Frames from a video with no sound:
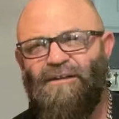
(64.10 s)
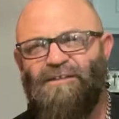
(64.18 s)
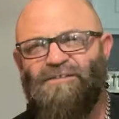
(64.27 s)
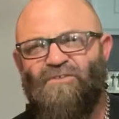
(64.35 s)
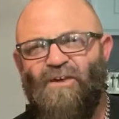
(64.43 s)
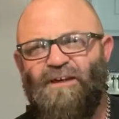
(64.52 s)

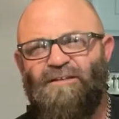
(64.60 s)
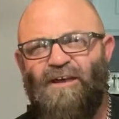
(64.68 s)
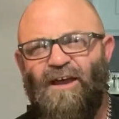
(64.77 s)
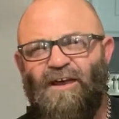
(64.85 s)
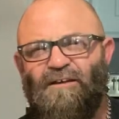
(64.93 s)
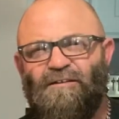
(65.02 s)
this great
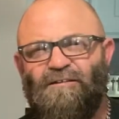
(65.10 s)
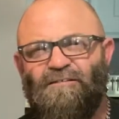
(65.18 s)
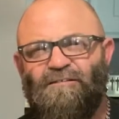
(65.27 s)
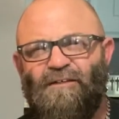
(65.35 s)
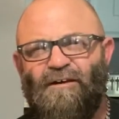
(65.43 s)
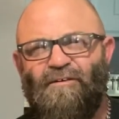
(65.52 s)
day.
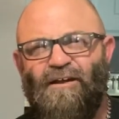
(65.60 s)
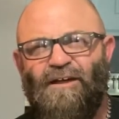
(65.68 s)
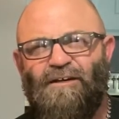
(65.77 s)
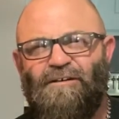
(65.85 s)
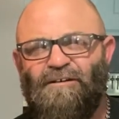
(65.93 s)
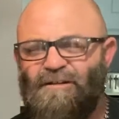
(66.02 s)
All
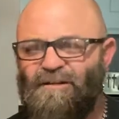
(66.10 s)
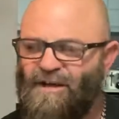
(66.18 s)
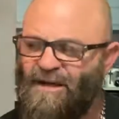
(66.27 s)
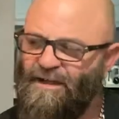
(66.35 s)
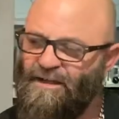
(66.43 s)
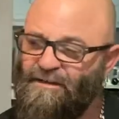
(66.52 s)
right?
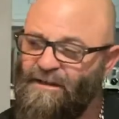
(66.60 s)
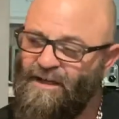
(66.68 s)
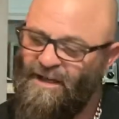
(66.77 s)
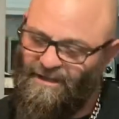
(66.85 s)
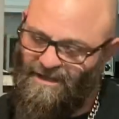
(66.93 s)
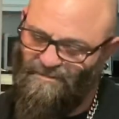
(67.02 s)
And
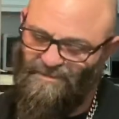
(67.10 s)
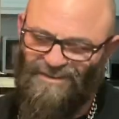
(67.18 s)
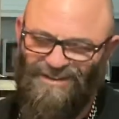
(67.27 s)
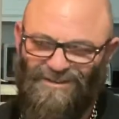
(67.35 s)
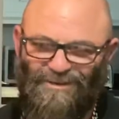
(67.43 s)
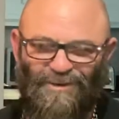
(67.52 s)
I got a
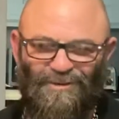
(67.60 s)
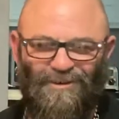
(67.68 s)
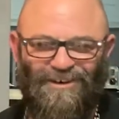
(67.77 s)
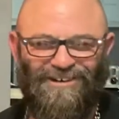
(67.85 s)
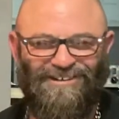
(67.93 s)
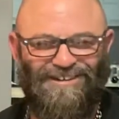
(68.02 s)
pretty cool
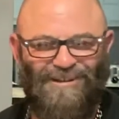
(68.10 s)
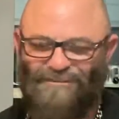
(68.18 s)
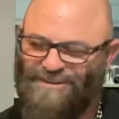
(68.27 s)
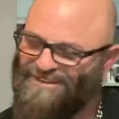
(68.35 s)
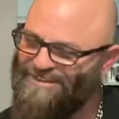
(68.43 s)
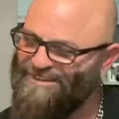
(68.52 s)
one
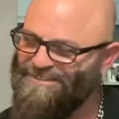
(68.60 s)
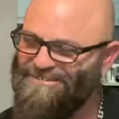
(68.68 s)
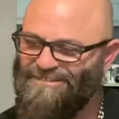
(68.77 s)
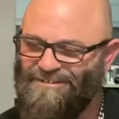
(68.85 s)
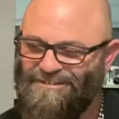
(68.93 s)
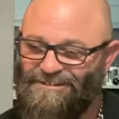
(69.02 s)

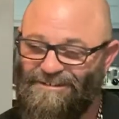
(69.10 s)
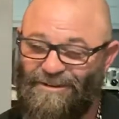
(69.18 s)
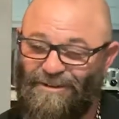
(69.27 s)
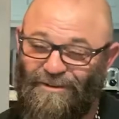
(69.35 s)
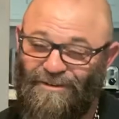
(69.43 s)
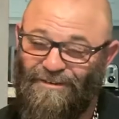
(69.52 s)
because, you
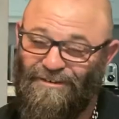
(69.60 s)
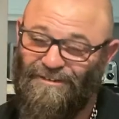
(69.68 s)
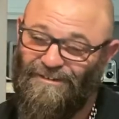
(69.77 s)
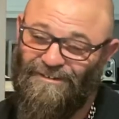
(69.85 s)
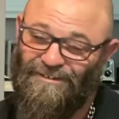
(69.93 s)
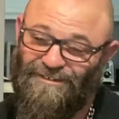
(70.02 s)
know,
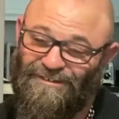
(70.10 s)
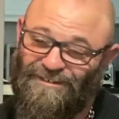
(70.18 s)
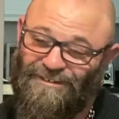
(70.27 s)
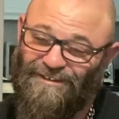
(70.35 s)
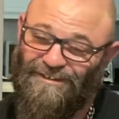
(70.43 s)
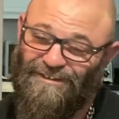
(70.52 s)

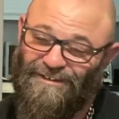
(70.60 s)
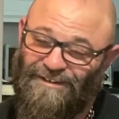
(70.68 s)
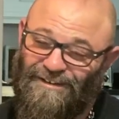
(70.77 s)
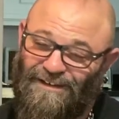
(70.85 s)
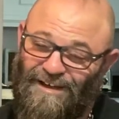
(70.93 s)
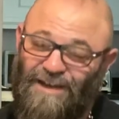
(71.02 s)

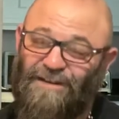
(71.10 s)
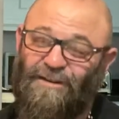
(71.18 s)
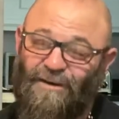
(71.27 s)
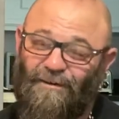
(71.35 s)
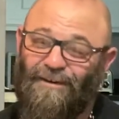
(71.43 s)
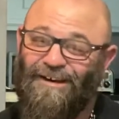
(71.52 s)
I
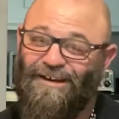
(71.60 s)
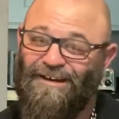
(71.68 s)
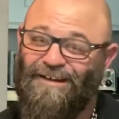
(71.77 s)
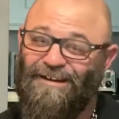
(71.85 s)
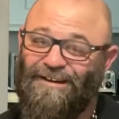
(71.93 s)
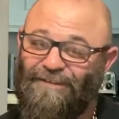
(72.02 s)
know
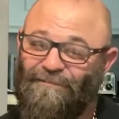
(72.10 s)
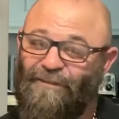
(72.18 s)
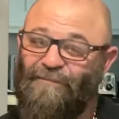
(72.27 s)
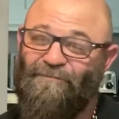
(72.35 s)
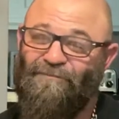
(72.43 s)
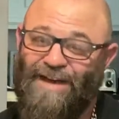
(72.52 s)

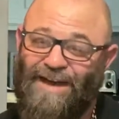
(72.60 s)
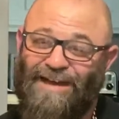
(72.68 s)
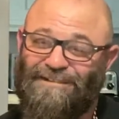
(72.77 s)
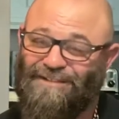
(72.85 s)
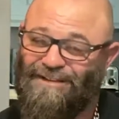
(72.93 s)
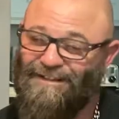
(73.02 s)
for a
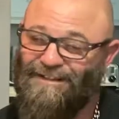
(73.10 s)
fact